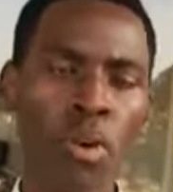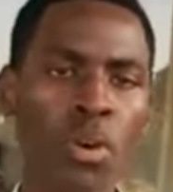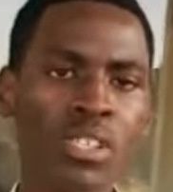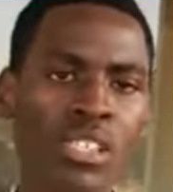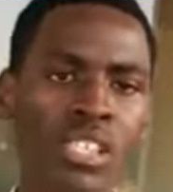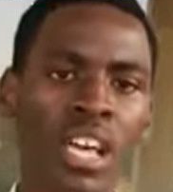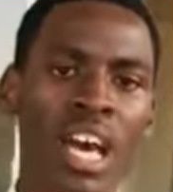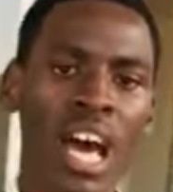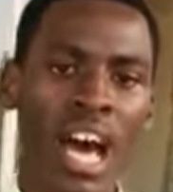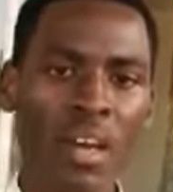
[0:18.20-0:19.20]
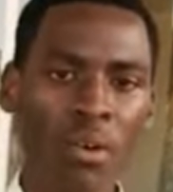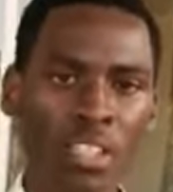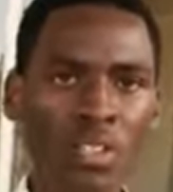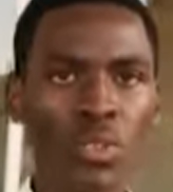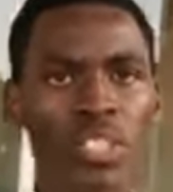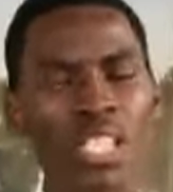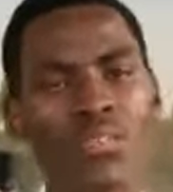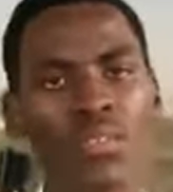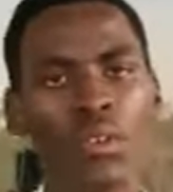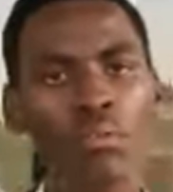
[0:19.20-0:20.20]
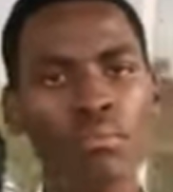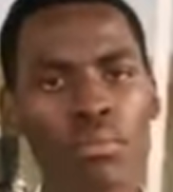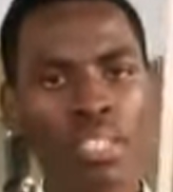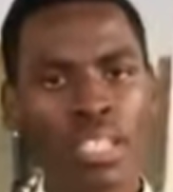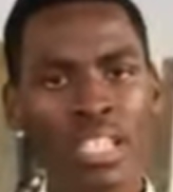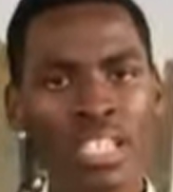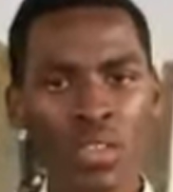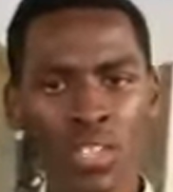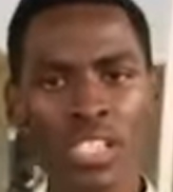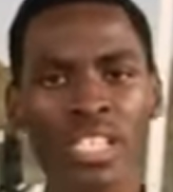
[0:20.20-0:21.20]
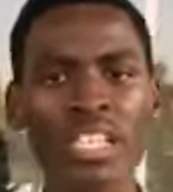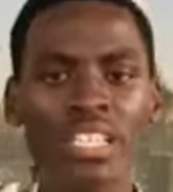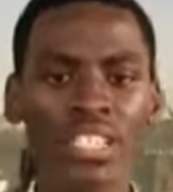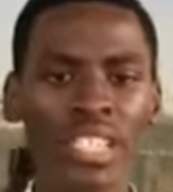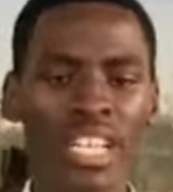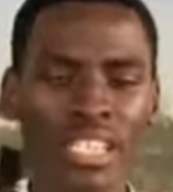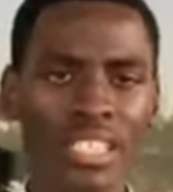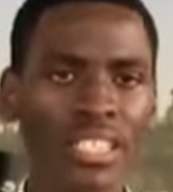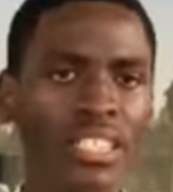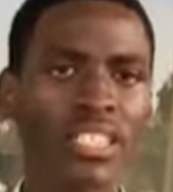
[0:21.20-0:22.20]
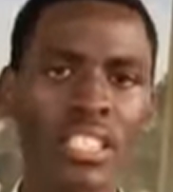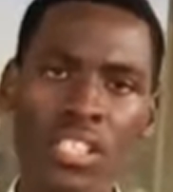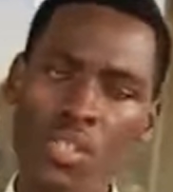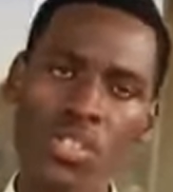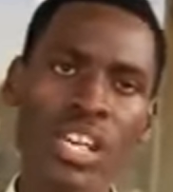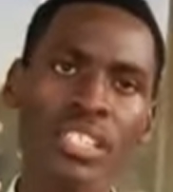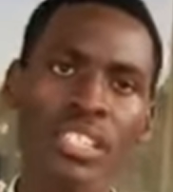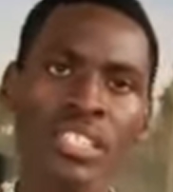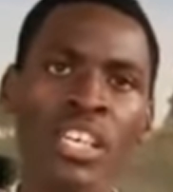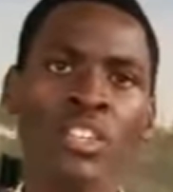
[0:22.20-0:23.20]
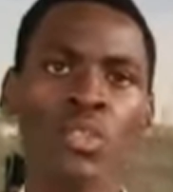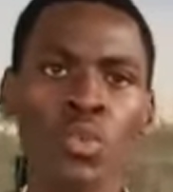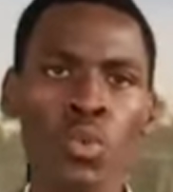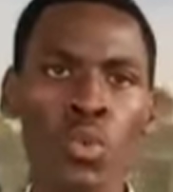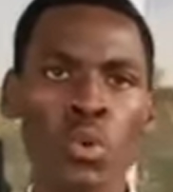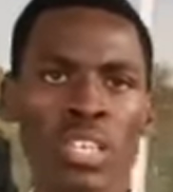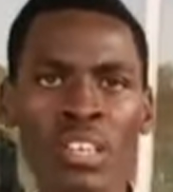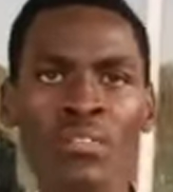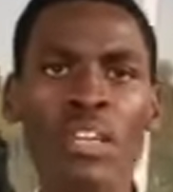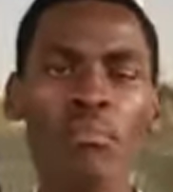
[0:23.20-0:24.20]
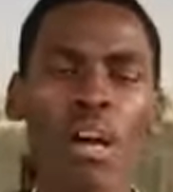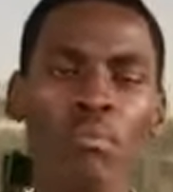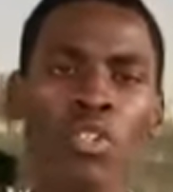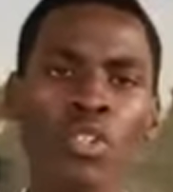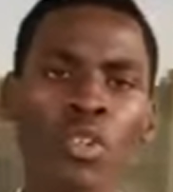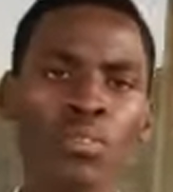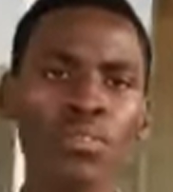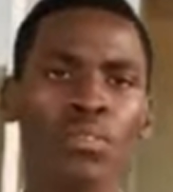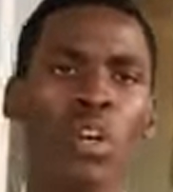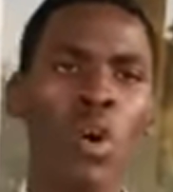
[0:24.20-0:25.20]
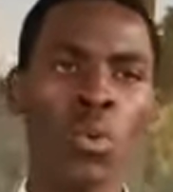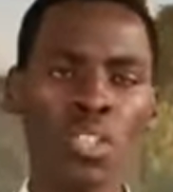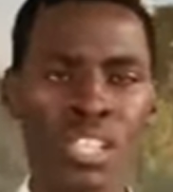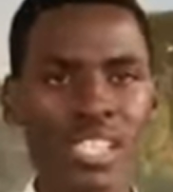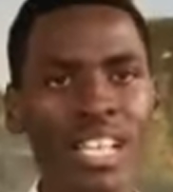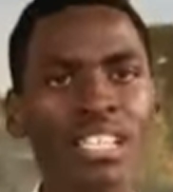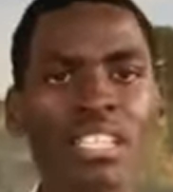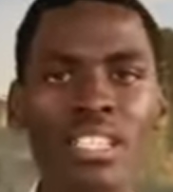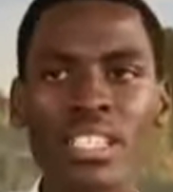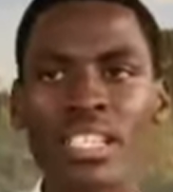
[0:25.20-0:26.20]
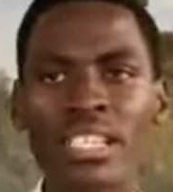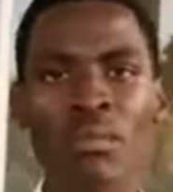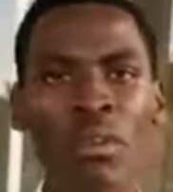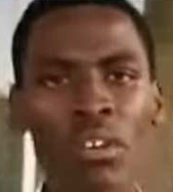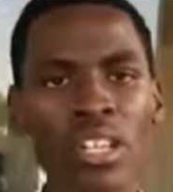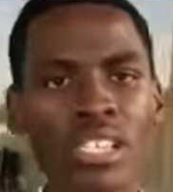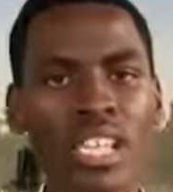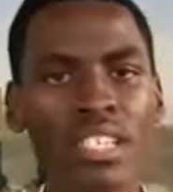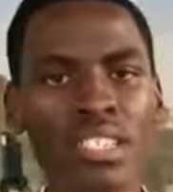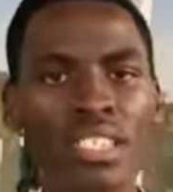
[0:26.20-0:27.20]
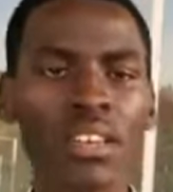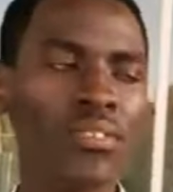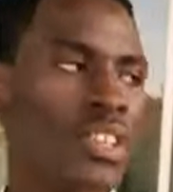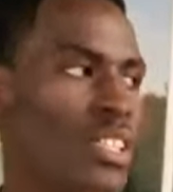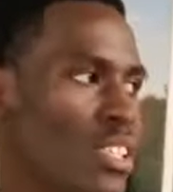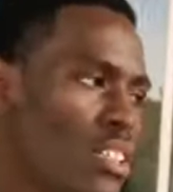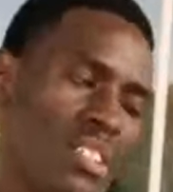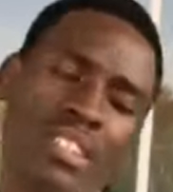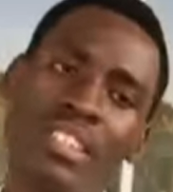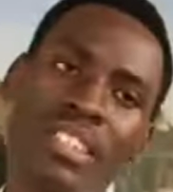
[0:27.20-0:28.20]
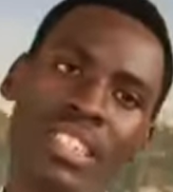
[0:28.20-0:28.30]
because I want to transform the youth generation currently in the society to give them a bit of understanding the democracy challenges they face in